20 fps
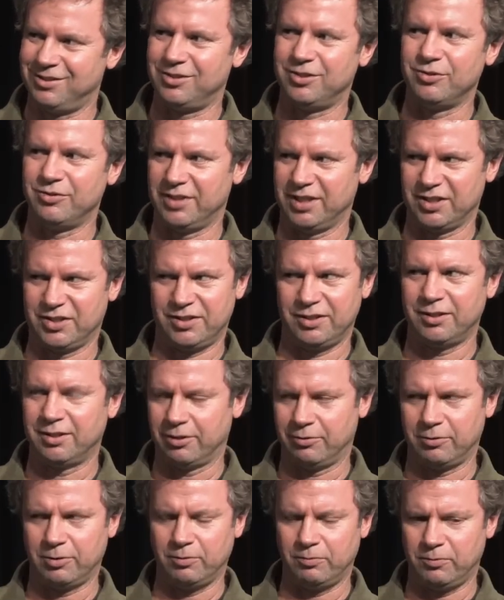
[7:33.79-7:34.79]
do this. You
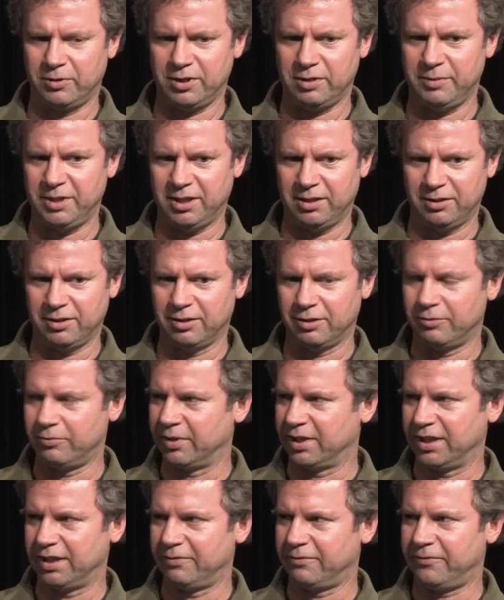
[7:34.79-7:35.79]
know, well, what do you mean? You know,
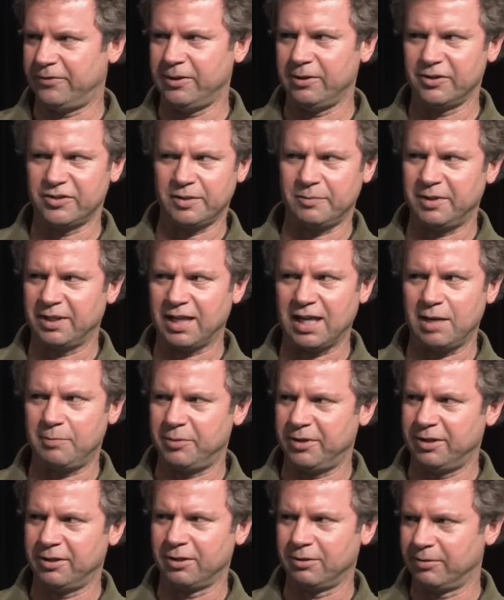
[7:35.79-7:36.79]
when I feel something
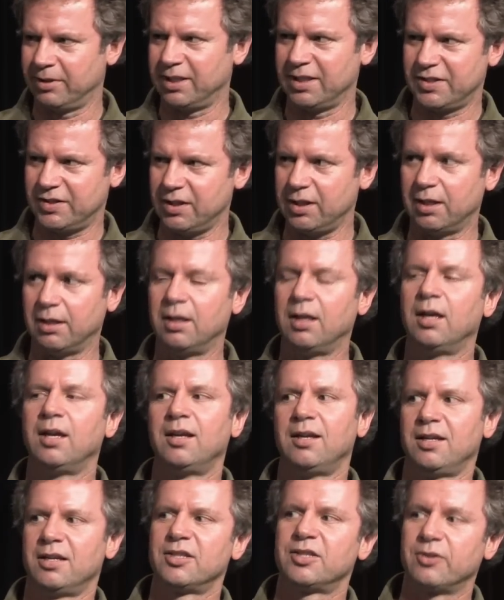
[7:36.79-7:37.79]
happening or when I see it?
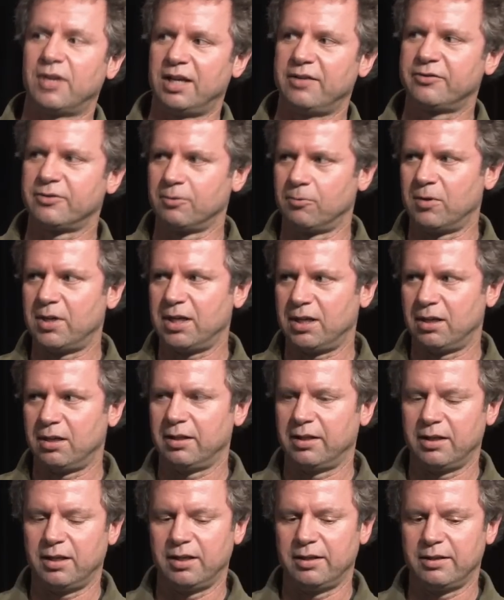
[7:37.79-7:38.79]
So after a
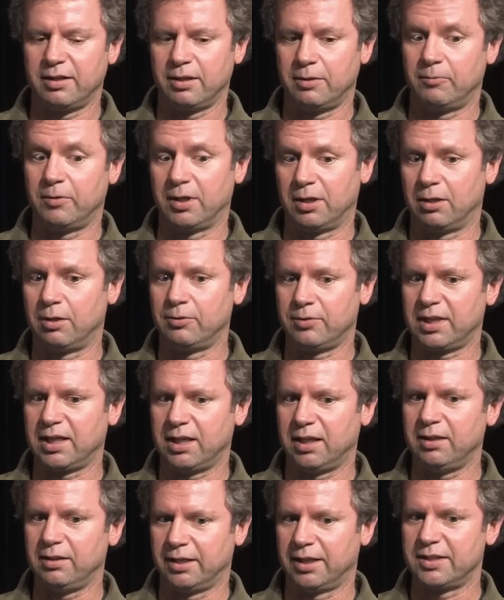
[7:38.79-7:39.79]
while, I thought, well,
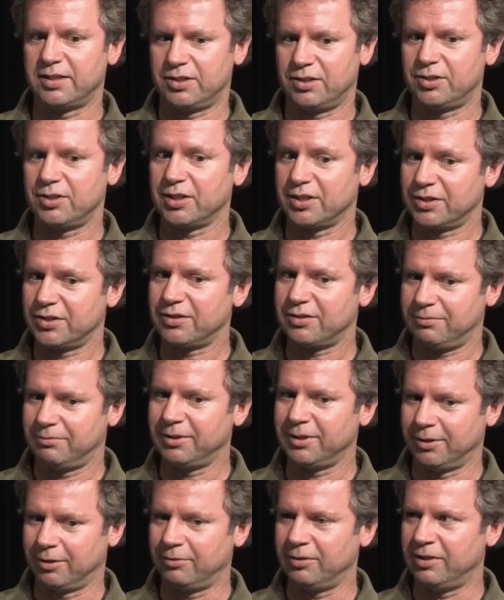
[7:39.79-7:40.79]
okay, let's just,
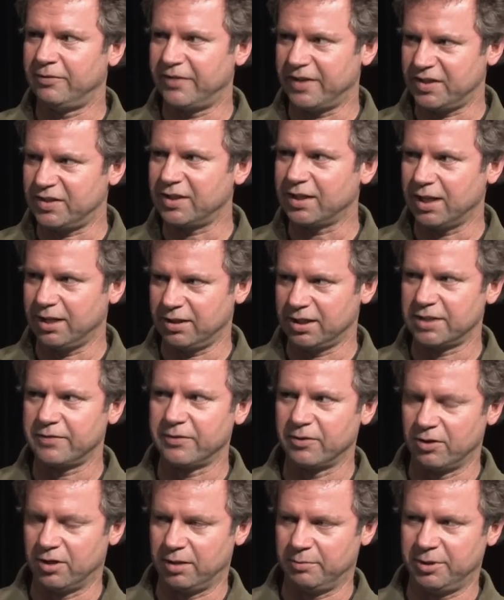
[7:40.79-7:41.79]
you know, investigate this
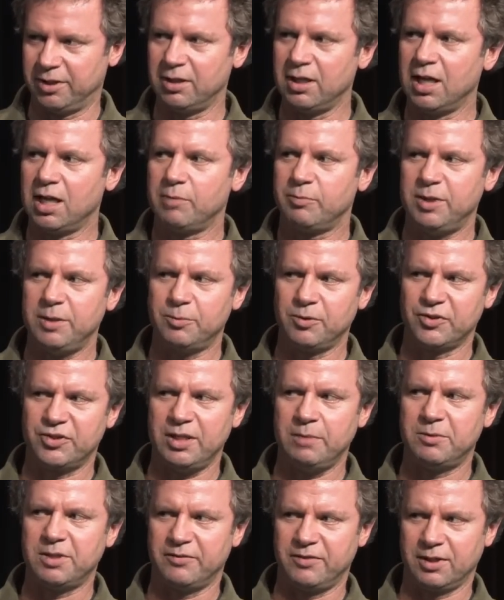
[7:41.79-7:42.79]
phenomenon. People
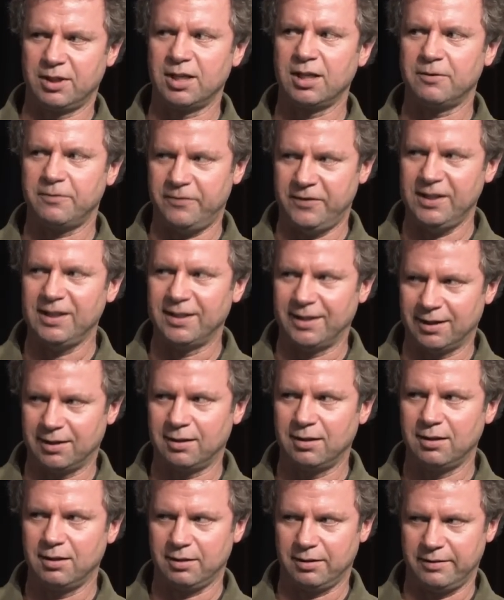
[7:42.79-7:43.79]
seem to have a gut
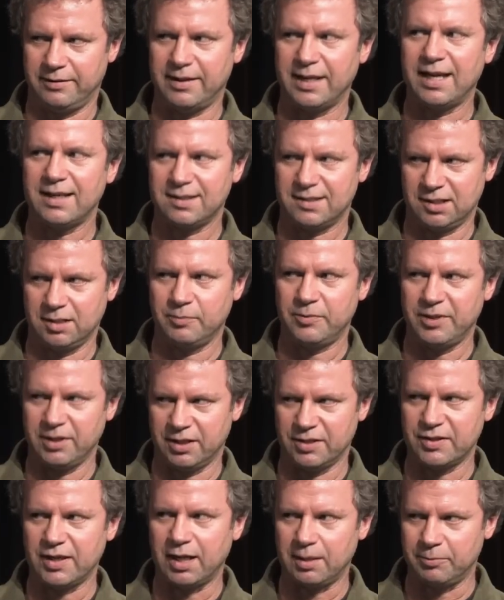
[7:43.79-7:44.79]
feeling that
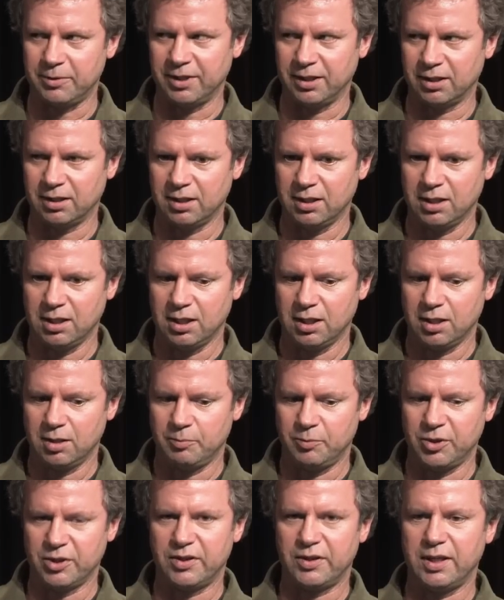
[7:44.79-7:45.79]
something is happening,
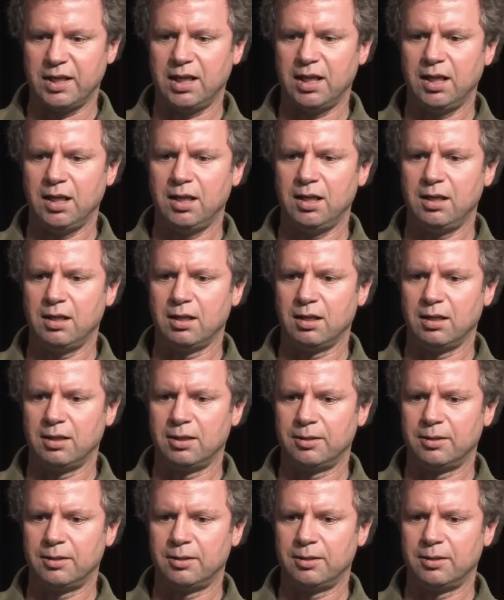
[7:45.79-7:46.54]
but they